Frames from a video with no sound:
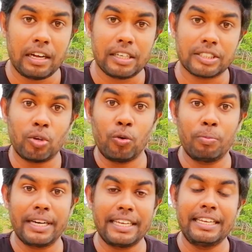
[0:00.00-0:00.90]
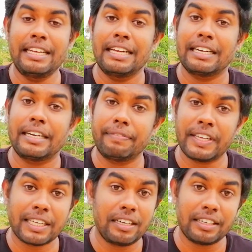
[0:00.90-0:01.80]
So many
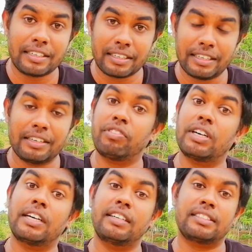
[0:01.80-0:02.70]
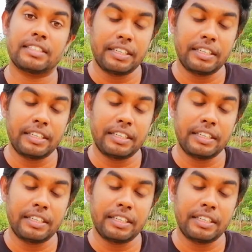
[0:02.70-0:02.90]
difficult words